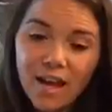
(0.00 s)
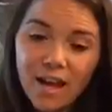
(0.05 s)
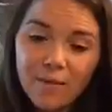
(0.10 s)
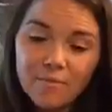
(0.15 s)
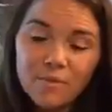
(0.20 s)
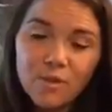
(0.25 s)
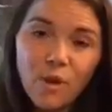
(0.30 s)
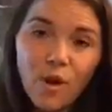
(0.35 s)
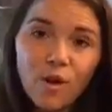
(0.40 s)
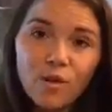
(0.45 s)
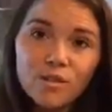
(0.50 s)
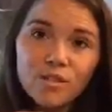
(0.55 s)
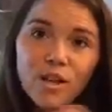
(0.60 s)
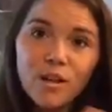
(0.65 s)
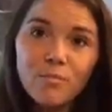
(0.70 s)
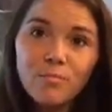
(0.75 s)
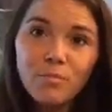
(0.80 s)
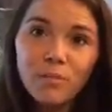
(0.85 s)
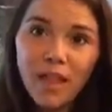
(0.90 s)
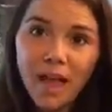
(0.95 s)
So I'll
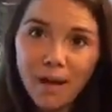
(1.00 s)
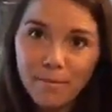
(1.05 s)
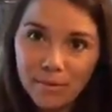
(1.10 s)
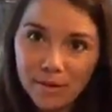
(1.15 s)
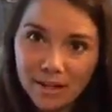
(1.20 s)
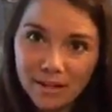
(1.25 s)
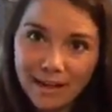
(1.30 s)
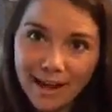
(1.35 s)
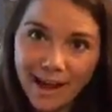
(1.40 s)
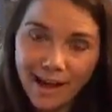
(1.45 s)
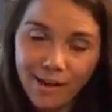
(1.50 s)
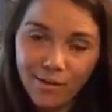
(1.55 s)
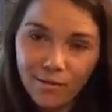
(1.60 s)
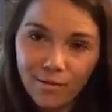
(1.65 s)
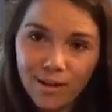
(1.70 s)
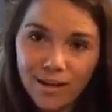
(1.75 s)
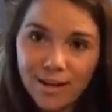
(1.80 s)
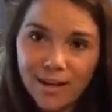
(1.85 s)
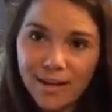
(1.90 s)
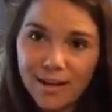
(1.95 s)
stop blabbering now,
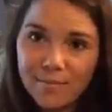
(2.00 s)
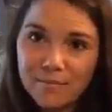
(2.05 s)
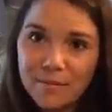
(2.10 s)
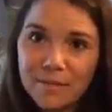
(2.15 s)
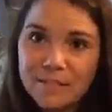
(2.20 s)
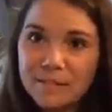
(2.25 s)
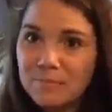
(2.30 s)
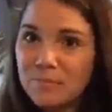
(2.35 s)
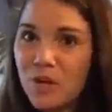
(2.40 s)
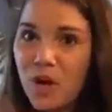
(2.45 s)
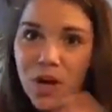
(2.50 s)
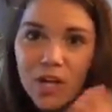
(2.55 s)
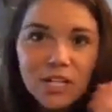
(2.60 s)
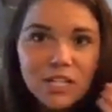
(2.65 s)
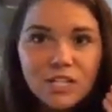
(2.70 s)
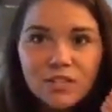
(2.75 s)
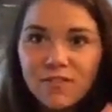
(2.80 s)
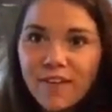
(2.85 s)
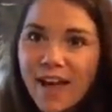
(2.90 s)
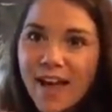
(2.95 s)
because I'm talking
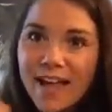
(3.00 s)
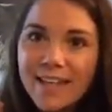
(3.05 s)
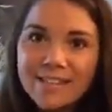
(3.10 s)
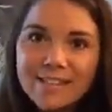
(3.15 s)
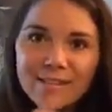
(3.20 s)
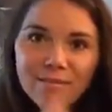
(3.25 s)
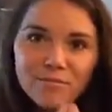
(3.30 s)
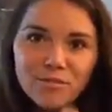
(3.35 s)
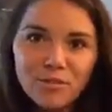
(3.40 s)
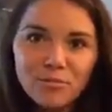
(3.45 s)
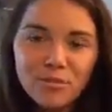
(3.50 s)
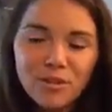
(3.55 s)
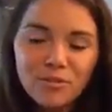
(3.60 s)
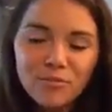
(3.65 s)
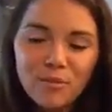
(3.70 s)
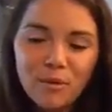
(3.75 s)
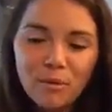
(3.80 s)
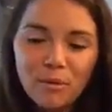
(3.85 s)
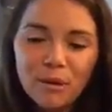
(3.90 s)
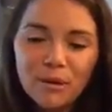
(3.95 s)
too fast and I'm tripping over
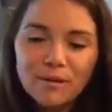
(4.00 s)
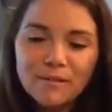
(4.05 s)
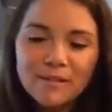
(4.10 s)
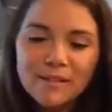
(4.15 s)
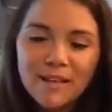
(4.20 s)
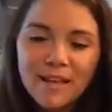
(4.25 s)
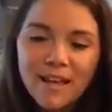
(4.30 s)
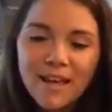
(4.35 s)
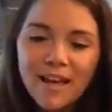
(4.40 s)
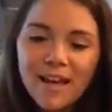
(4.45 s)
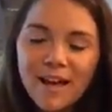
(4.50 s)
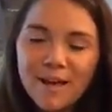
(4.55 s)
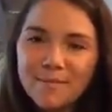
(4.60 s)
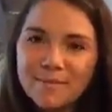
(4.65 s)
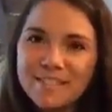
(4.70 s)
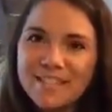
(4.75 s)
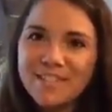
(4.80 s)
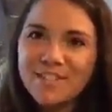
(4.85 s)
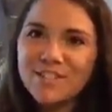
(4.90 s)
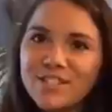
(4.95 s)
my words,
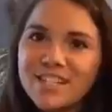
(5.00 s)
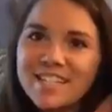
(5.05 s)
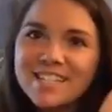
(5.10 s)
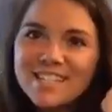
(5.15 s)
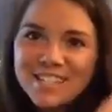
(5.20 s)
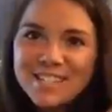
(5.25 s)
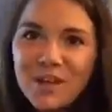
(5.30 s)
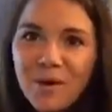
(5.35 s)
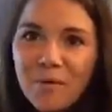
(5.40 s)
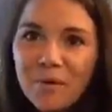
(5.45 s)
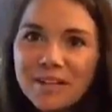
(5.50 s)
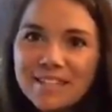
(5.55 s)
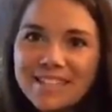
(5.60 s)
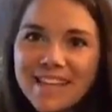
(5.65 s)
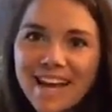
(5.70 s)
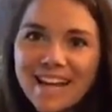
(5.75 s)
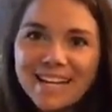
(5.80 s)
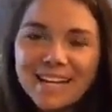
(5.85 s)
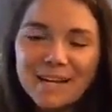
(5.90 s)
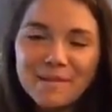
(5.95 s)
because I get so
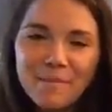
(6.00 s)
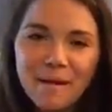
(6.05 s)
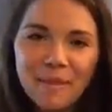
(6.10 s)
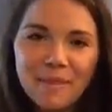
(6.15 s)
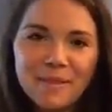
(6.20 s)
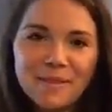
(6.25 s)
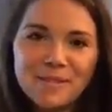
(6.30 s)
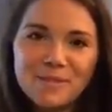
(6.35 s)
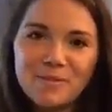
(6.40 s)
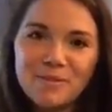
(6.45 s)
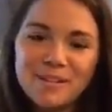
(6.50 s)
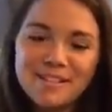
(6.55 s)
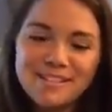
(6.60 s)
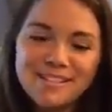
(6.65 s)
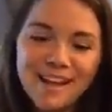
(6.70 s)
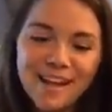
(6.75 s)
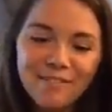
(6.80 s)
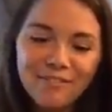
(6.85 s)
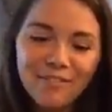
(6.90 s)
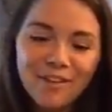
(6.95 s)
excited about this sort of
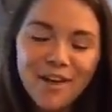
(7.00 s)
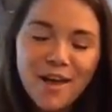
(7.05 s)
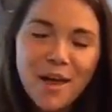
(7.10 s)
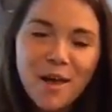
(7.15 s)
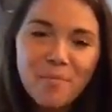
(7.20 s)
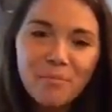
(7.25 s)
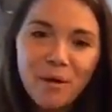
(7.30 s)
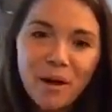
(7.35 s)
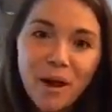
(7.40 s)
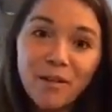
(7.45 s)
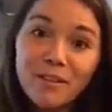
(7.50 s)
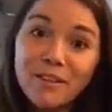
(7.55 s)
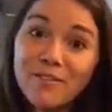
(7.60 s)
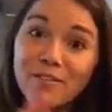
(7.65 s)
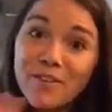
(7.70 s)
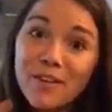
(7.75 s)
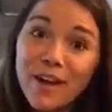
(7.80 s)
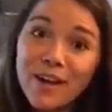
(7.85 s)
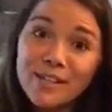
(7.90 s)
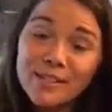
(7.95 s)
stuff. But I'll
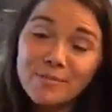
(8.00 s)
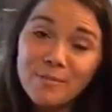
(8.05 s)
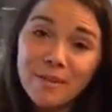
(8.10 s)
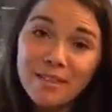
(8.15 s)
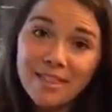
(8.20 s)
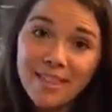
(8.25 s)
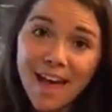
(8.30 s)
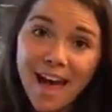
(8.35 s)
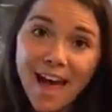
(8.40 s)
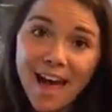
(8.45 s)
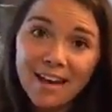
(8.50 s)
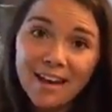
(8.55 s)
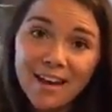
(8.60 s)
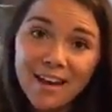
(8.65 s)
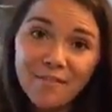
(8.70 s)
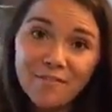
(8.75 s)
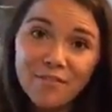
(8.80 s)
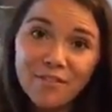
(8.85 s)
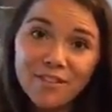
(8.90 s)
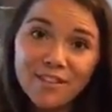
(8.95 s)
leave you guys with that
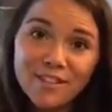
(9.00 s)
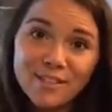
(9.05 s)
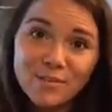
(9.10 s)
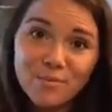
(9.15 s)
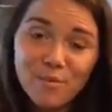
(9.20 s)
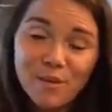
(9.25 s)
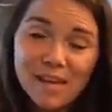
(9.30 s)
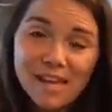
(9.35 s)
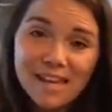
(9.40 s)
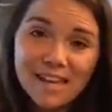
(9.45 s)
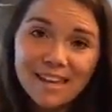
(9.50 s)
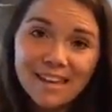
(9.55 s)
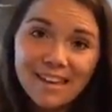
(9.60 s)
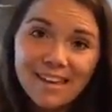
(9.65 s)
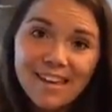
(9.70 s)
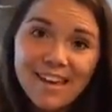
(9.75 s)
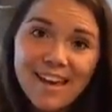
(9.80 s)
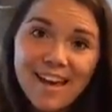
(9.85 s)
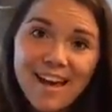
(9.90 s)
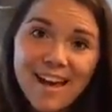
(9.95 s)
for this week.
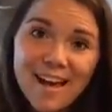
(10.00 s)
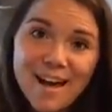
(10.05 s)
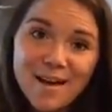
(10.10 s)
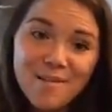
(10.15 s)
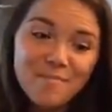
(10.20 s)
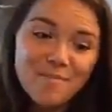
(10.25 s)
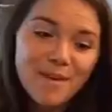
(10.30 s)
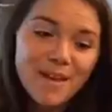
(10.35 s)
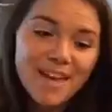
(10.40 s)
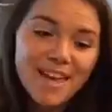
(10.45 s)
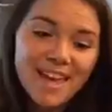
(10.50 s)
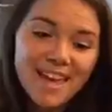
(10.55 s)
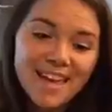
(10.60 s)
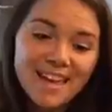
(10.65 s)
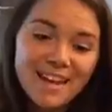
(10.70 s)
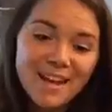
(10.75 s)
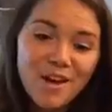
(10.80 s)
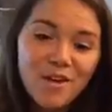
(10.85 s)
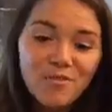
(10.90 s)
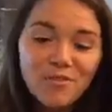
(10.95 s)

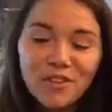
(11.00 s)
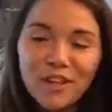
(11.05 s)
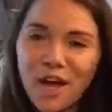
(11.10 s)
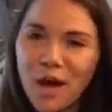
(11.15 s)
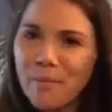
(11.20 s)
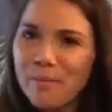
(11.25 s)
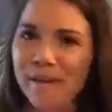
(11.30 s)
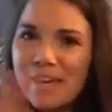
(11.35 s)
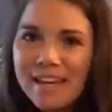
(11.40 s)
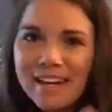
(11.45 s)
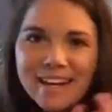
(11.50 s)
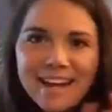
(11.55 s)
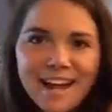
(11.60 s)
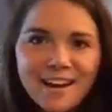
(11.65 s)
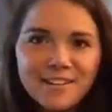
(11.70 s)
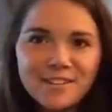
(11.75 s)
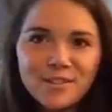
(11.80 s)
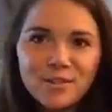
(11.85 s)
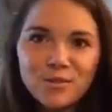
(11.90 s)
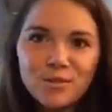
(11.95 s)
And hopefully I'll be in and
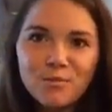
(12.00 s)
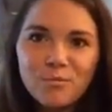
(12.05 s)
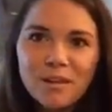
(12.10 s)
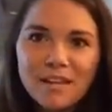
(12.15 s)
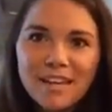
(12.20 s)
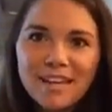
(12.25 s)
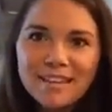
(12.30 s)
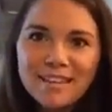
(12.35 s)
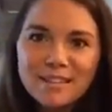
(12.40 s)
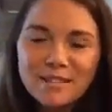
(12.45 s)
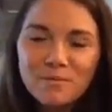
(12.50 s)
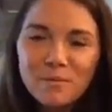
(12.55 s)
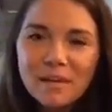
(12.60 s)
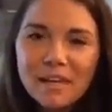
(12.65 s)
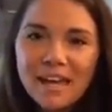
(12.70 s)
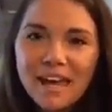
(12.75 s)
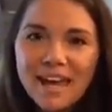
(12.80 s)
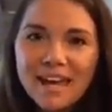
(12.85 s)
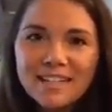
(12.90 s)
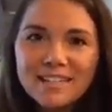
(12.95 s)
out of social media this
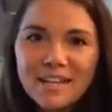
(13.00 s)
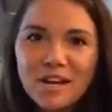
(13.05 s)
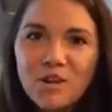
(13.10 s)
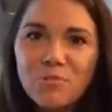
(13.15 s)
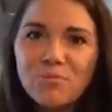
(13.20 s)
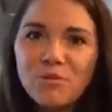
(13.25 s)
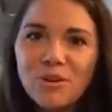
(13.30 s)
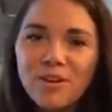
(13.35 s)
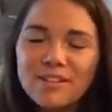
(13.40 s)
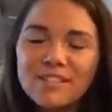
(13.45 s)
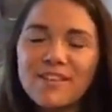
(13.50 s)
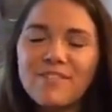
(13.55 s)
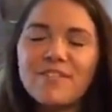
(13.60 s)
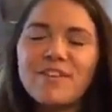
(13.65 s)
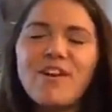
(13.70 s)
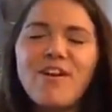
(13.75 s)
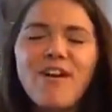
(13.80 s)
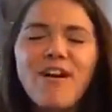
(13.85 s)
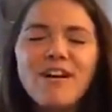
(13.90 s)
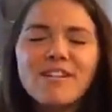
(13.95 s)
weekend. I hope you guys have
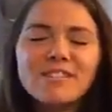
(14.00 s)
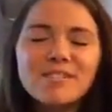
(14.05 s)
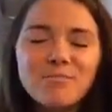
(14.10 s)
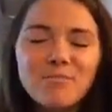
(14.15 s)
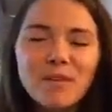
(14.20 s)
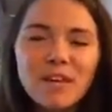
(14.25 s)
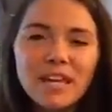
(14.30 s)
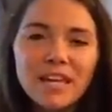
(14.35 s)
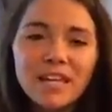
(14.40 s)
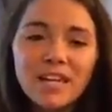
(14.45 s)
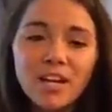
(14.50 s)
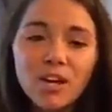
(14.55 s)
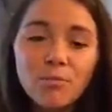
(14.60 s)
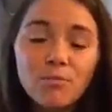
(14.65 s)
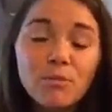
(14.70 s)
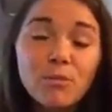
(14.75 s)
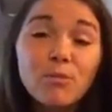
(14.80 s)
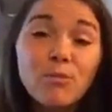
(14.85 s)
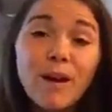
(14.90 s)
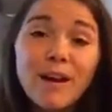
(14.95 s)
an awesome weekend. I
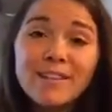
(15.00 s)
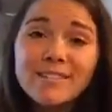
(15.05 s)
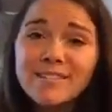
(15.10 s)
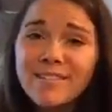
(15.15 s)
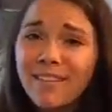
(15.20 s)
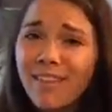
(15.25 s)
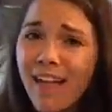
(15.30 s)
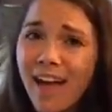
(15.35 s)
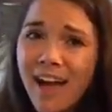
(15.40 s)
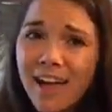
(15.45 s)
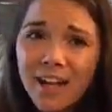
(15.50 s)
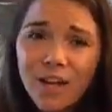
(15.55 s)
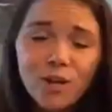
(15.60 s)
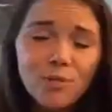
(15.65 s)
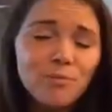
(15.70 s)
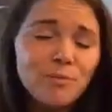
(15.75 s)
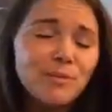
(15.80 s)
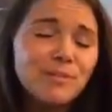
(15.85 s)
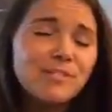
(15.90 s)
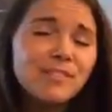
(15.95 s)
hope you rest a lot. I
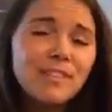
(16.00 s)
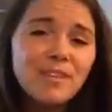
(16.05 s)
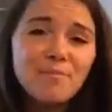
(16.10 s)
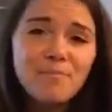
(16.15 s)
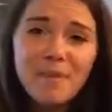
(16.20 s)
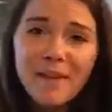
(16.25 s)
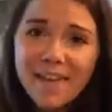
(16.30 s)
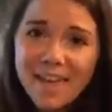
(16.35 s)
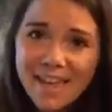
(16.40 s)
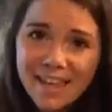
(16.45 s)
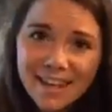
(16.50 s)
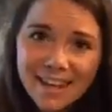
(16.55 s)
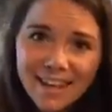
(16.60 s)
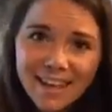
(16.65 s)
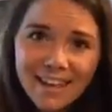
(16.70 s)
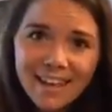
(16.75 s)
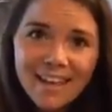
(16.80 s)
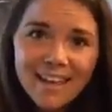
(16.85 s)
hope you sleep in.